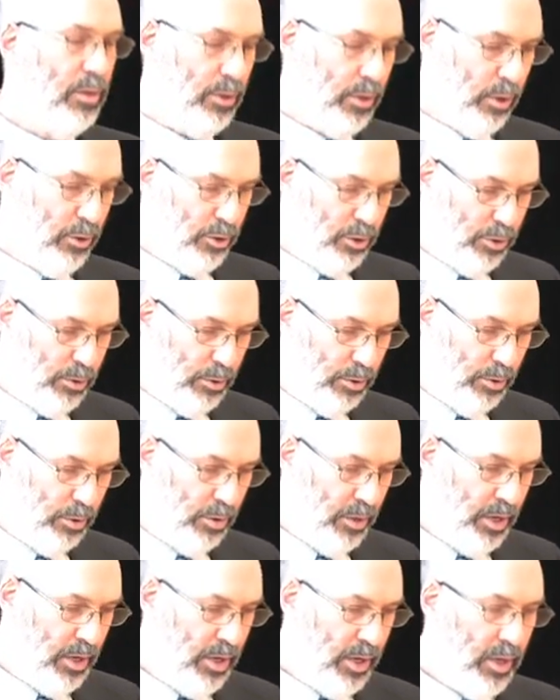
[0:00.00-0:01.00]

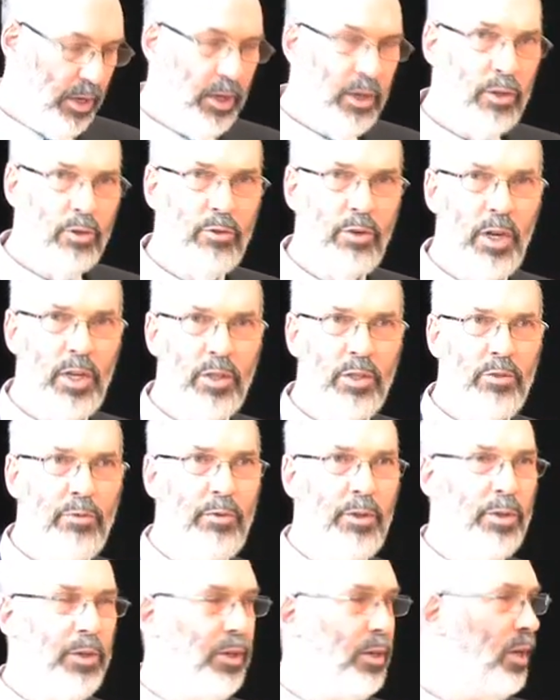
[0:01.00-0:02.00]
cultural
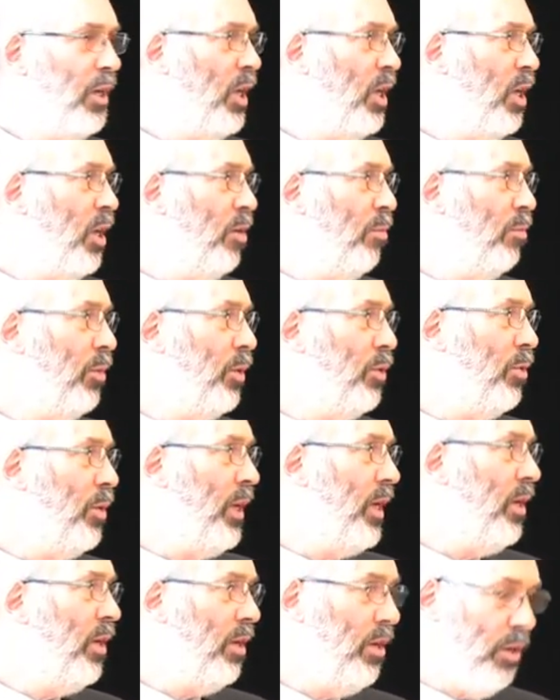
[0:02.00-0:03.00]
transfer
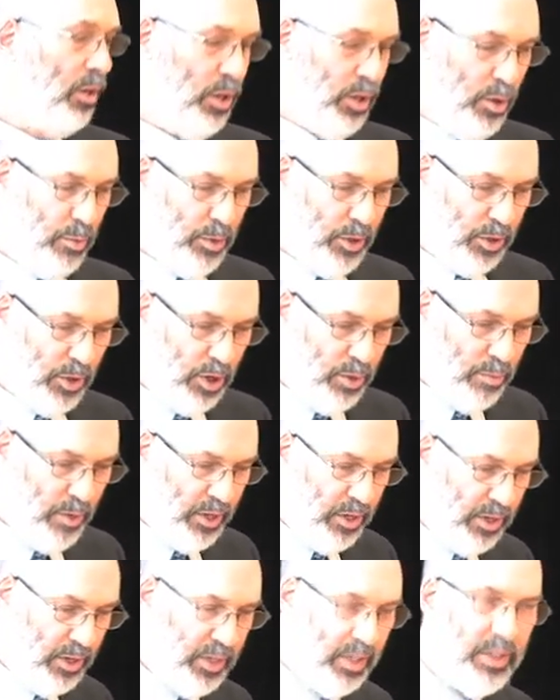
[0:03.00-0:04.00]
between human
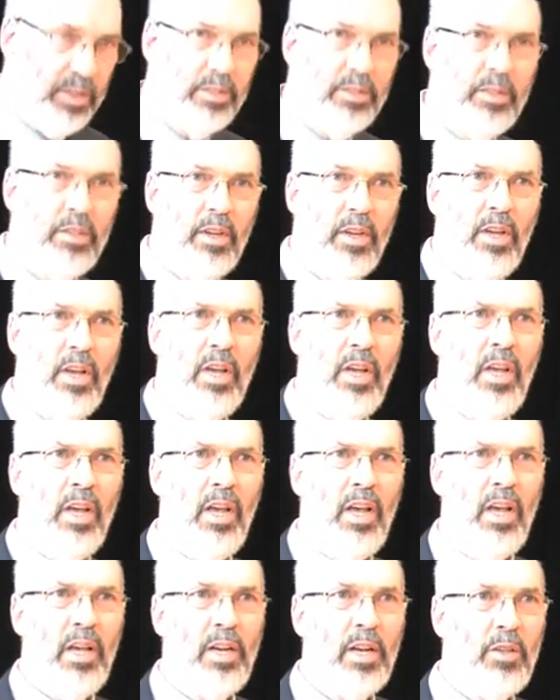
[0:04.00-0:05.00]
communities.
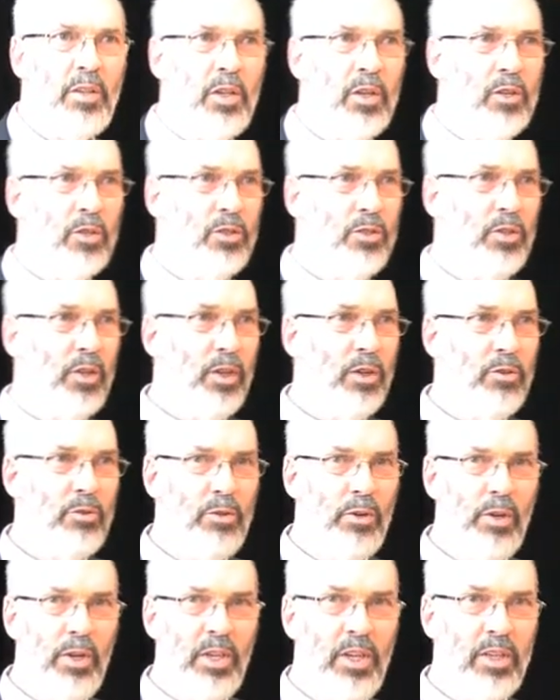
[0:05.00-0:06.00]
And I think it's a
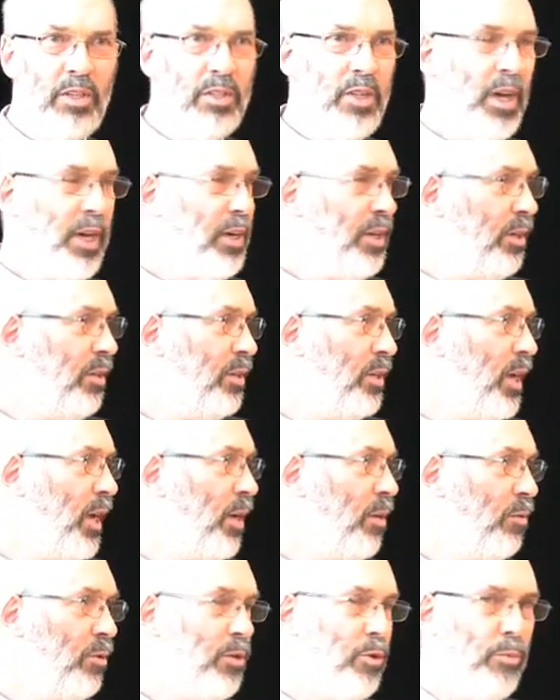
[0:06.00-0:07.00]
truly exciting
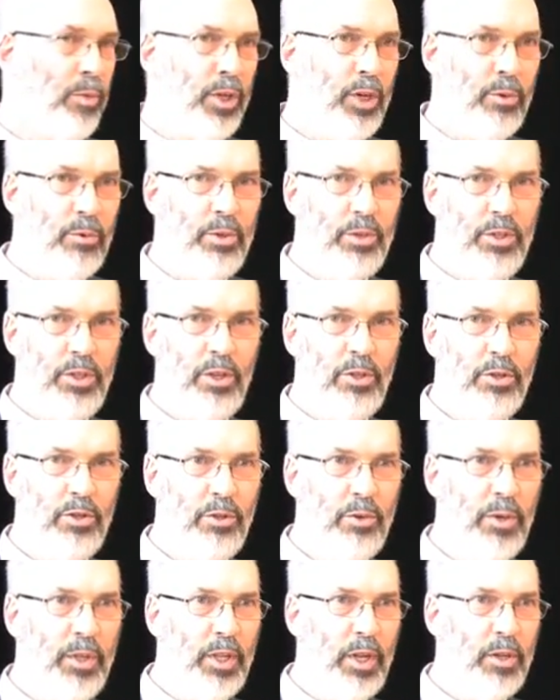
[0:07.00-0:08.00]
time to be a
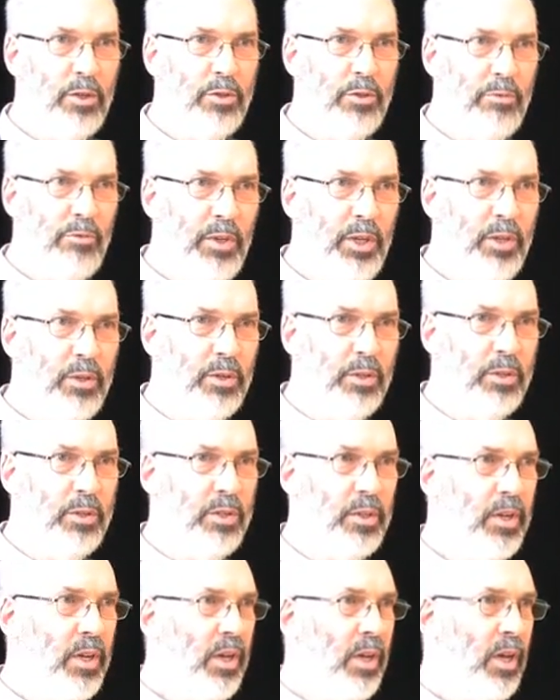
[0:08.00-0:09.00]
researcher in those
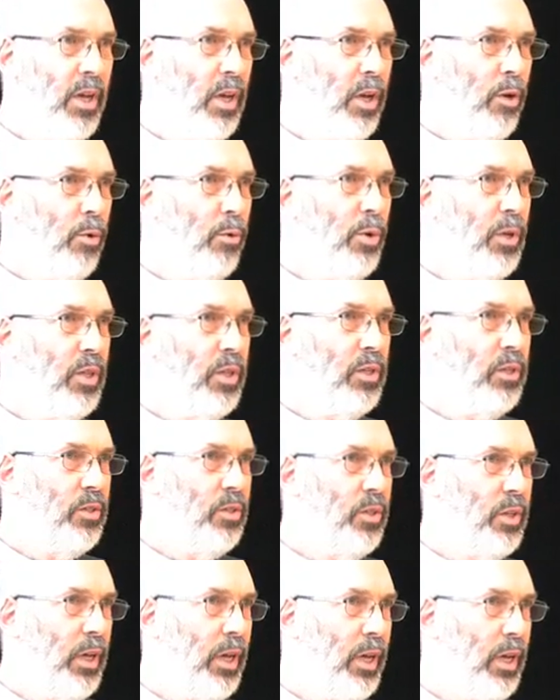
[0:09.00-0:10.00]
fields where
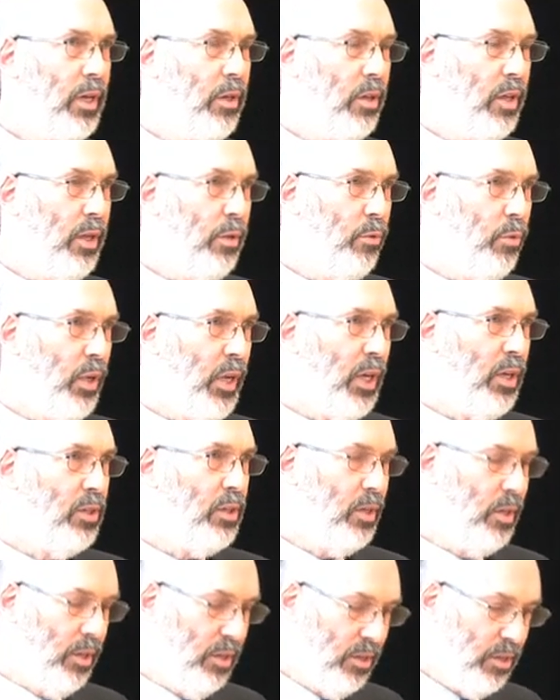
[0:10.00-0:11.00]
there's uh,
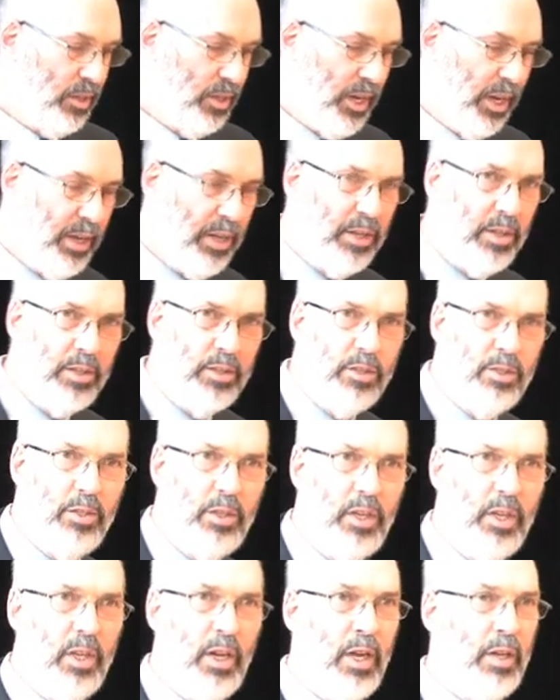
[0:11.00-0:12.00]
excellent studies
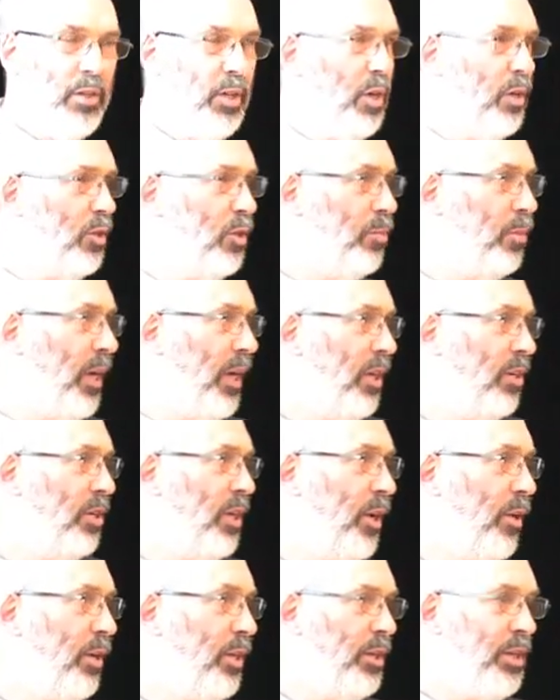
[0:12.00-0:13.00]
uh, like those by
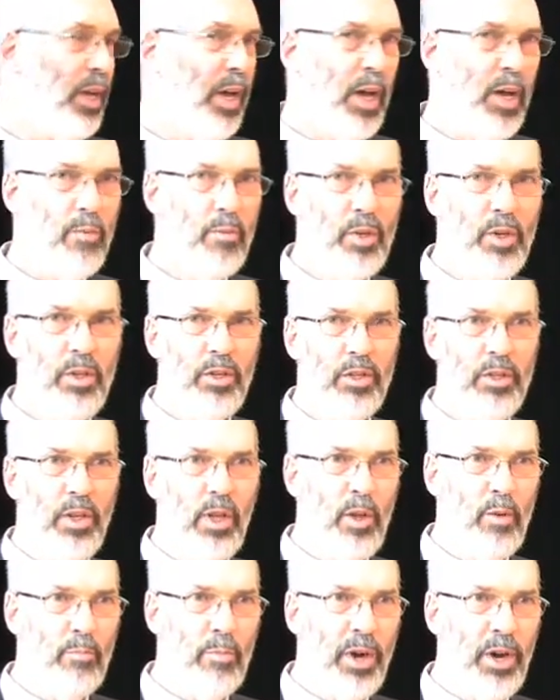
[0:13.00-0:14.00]
Jared Diamond
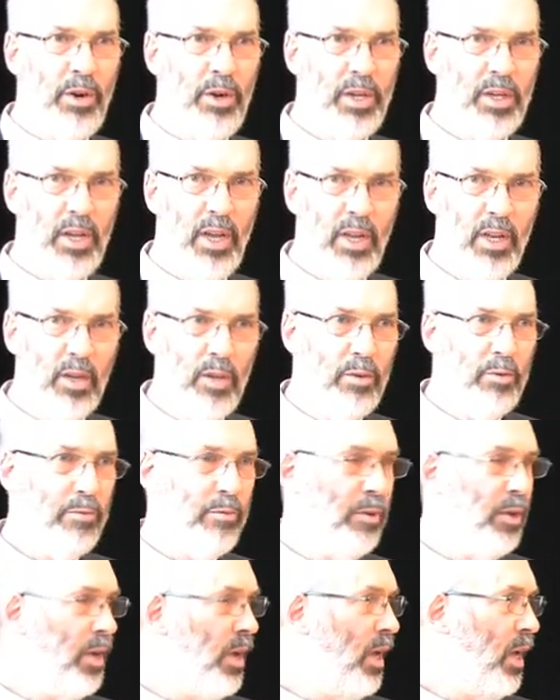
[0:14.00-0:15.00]
and Barry Cunliffe